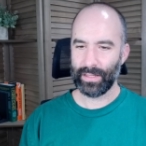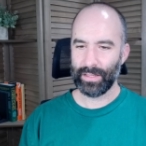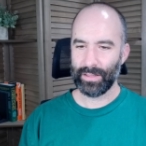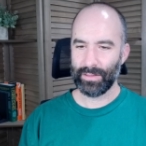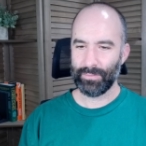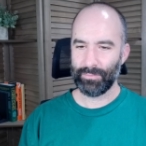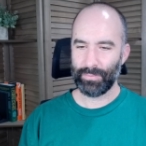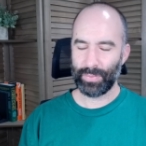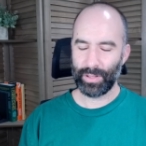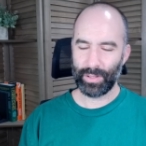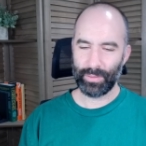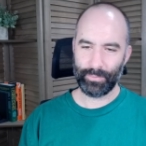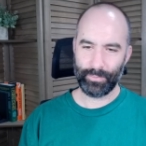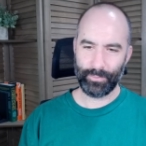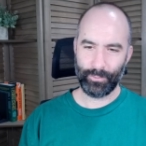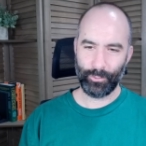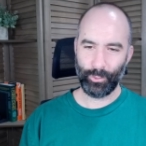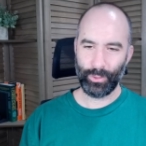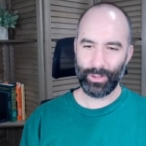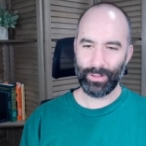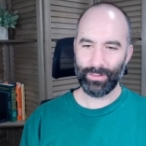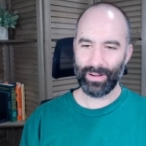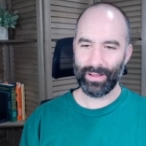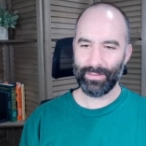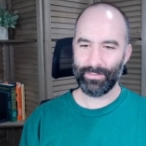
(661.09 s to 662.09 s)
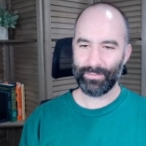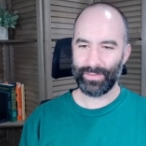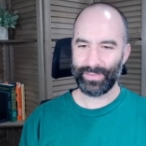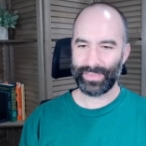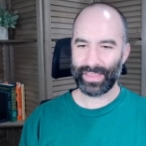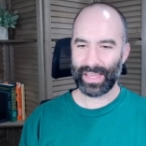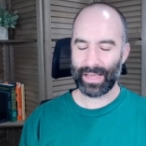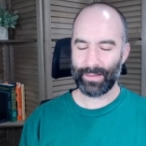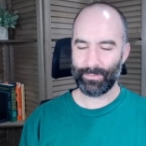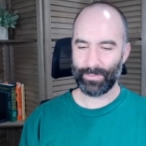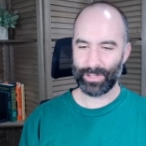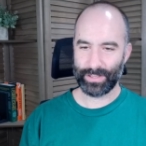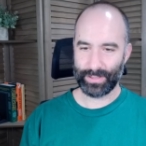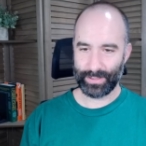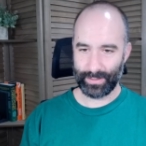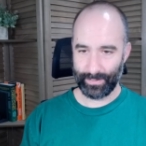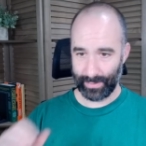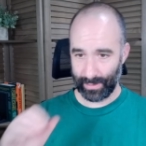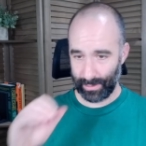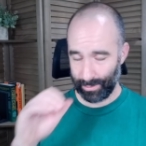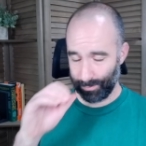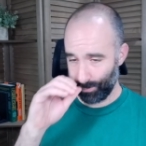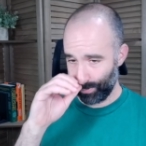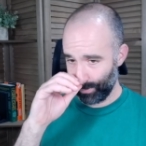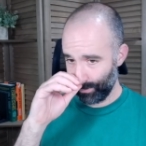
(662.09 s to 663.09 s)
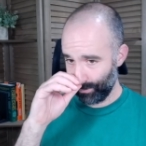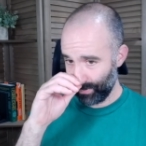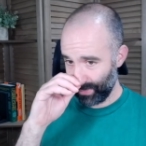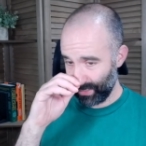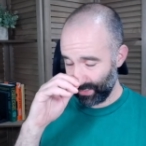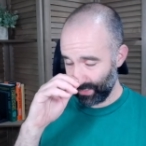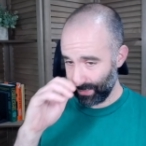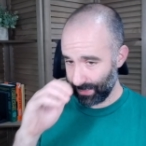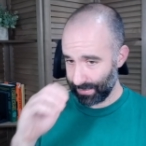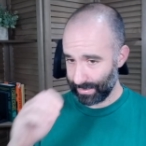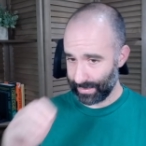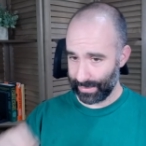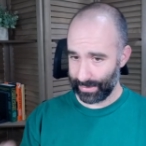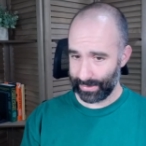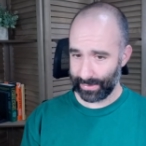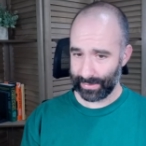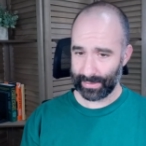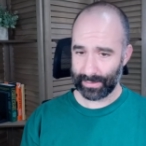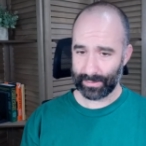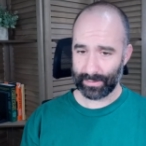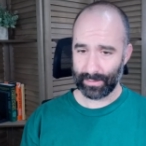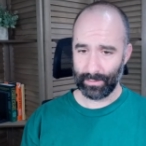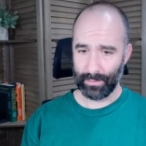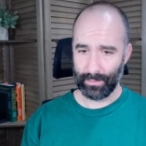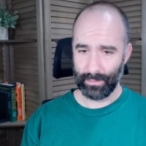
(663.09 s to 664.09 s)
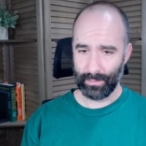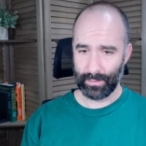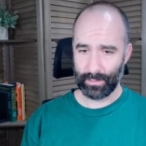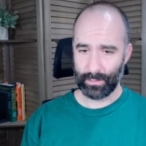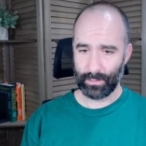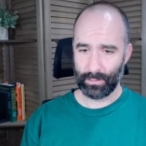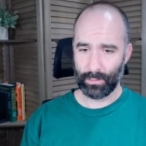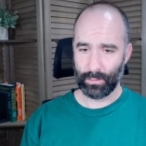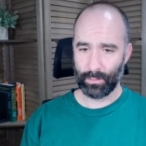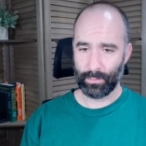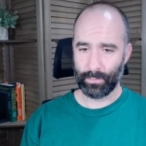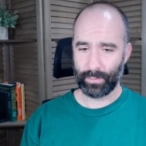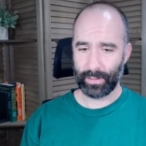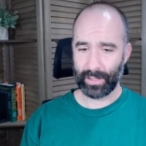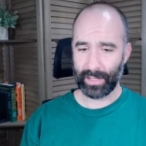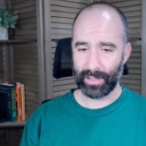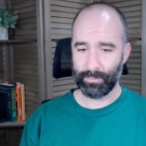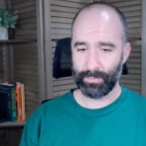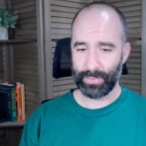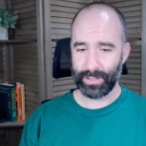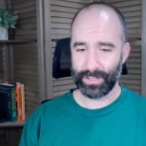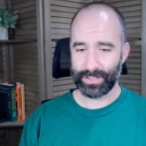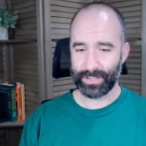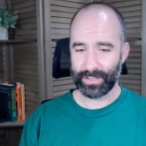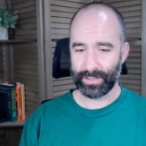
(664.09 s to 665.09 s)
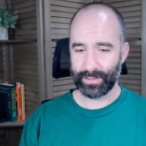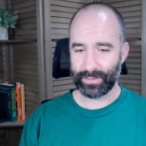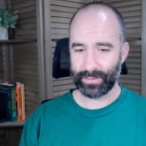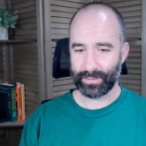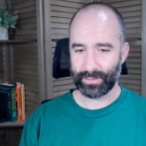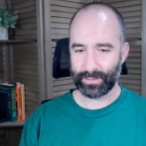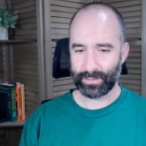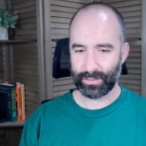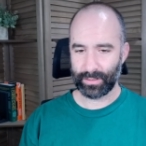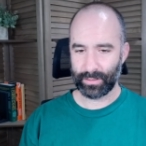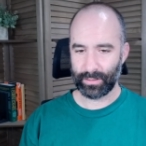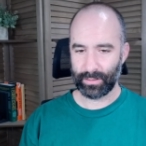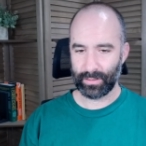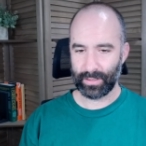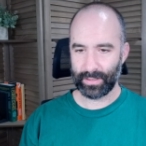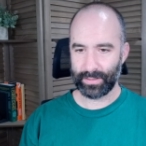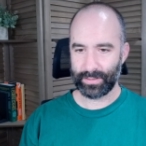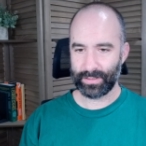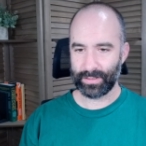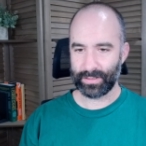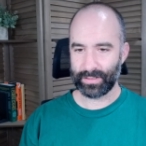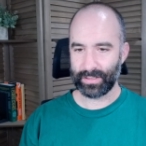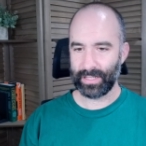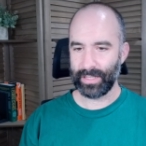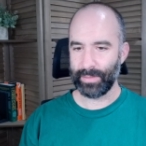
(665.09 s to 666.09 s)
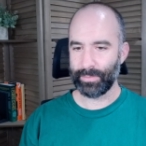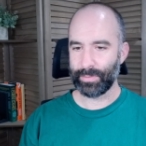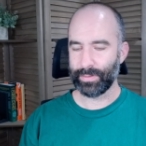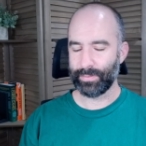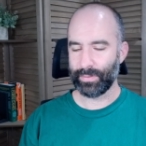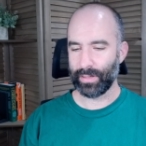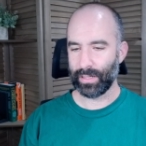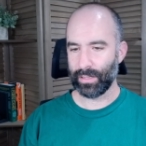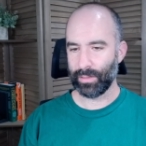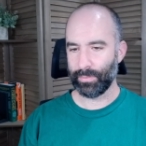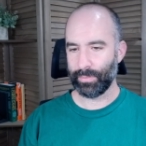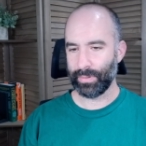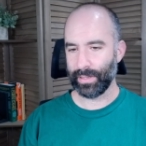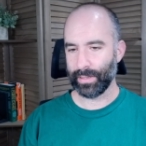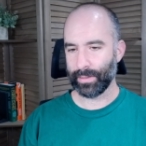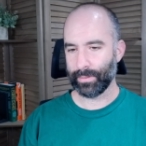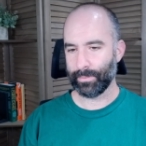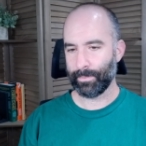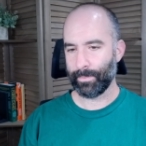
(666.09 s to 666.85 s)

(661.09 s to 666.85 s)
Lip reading: but we don't have that much development yet. I think that's a little overambitious, so let's just keep developing.